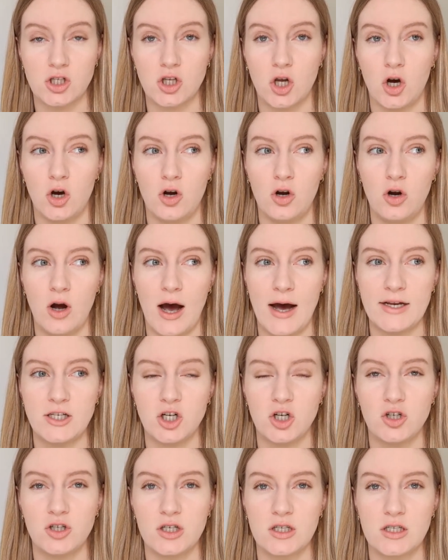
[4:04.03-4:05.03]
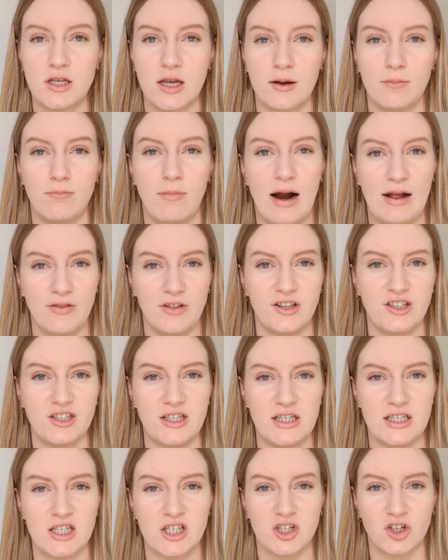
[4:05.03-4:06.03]
So I don't just like
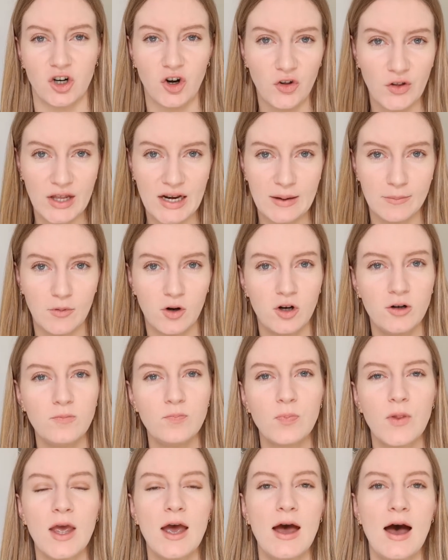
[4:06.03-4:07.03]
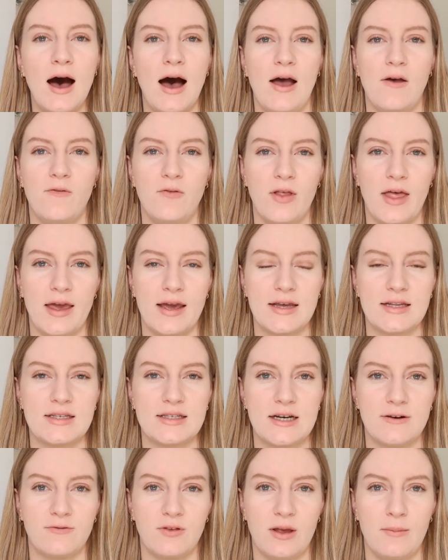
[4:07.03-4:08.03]
mindlessly scroll anymore. I feel like
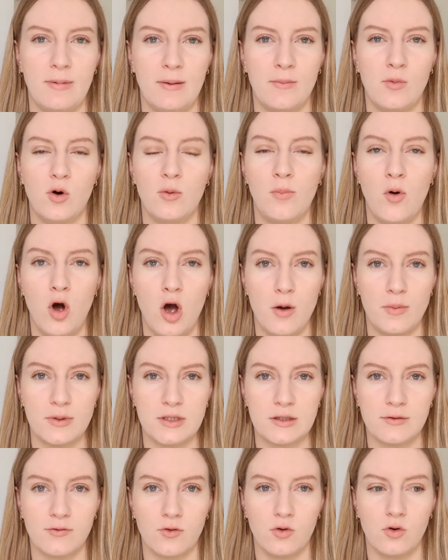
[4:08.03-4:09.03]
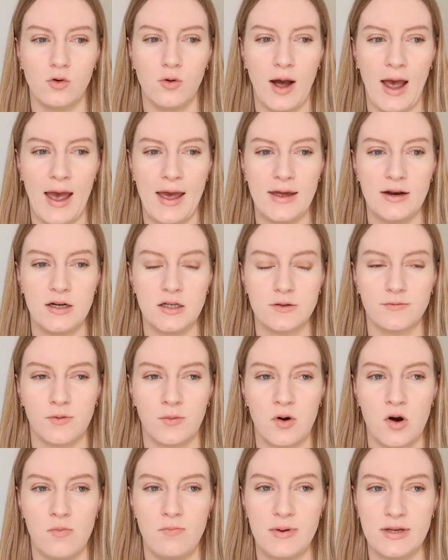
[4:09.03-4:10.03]
it's definitely a bit more purposeful and
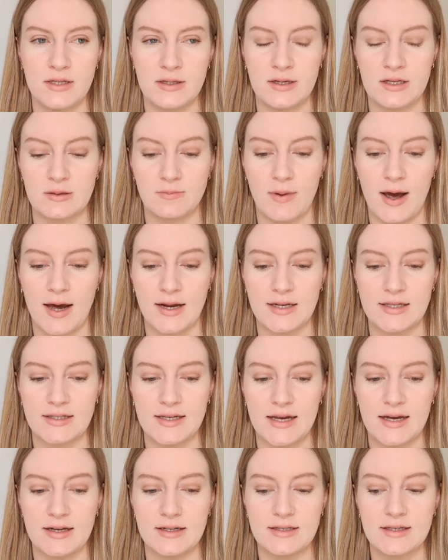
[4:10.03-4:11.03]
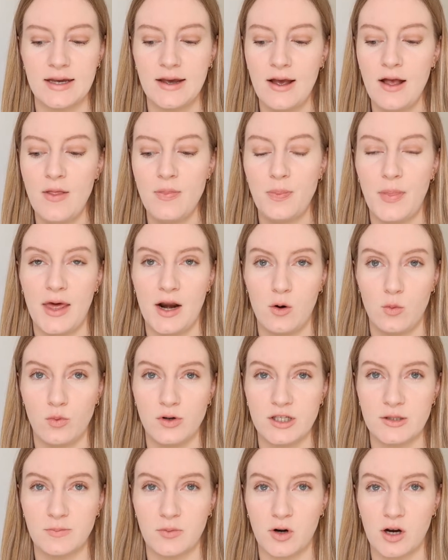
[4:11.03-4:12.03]
from a business mindset than it
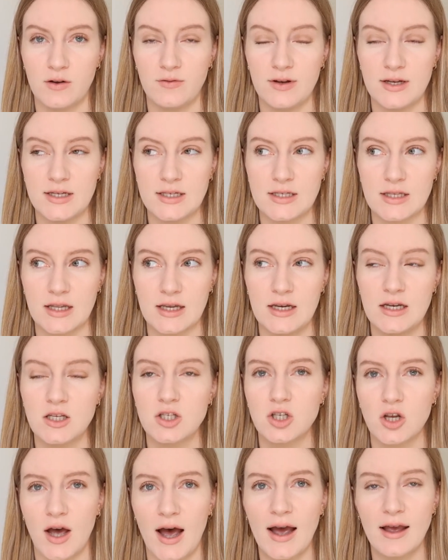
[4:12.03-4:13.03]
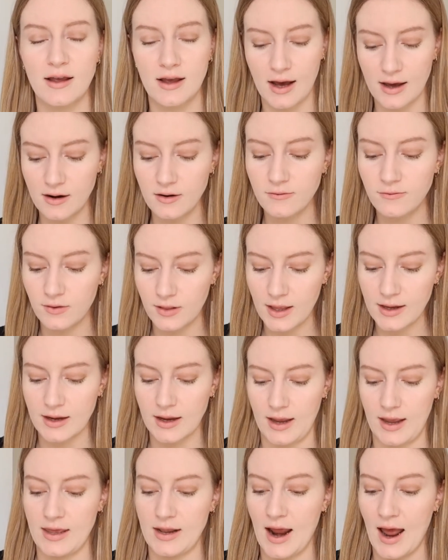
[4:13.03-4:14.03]
was previously. So I kind of feel
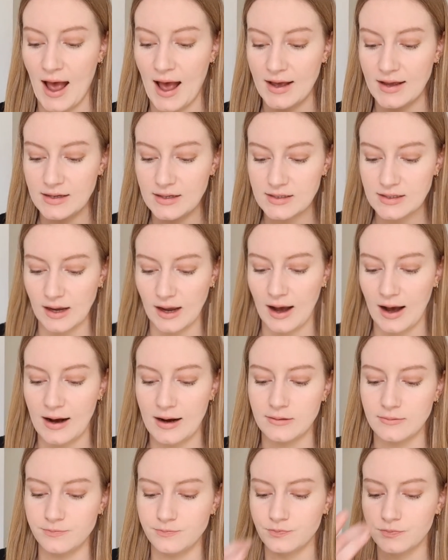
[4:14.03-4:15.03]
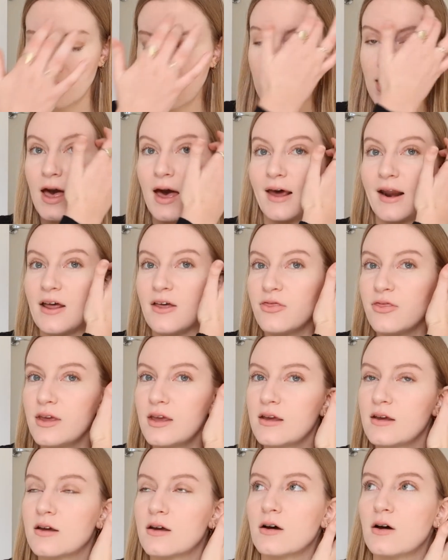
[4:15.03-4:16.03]
like it has, and I
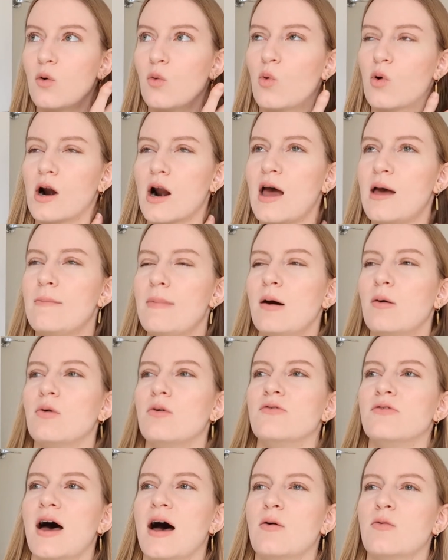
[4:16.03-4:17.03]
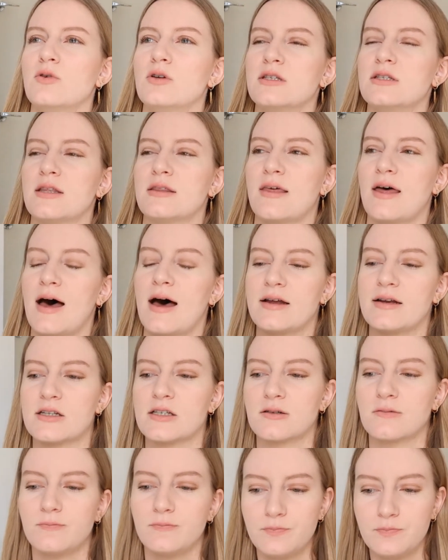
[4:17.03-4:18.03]
think what I meant with that was
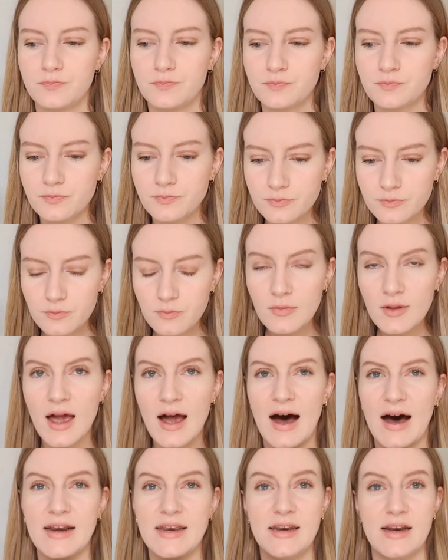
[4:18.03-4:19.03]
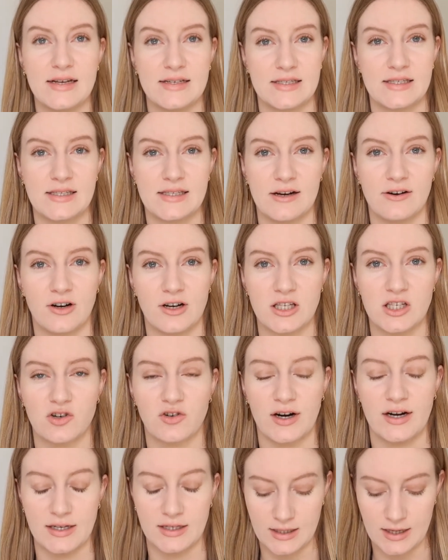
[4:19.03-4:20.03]
that unnecessary
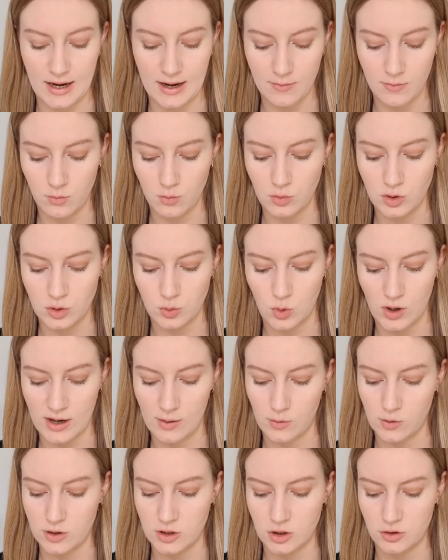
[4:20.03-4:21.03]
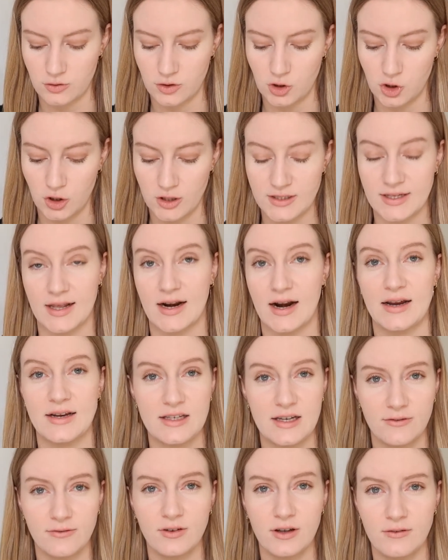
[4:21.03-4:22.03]
screen time was what I wanted to reduce, and I
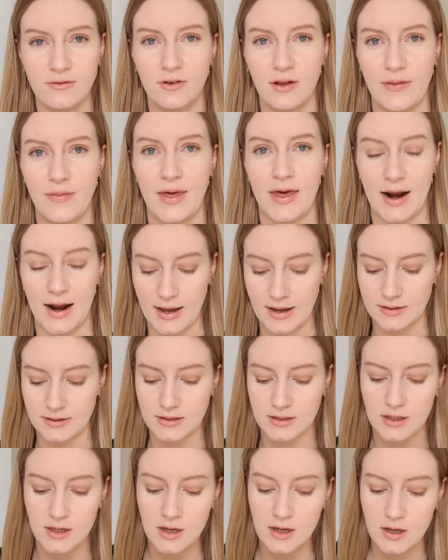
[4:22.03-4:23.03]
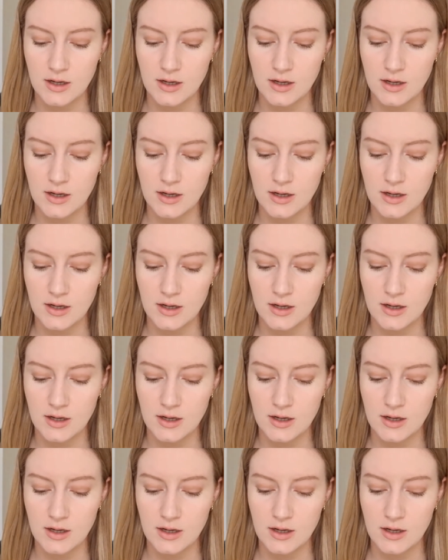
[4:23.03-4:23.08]
definitely feel like that has.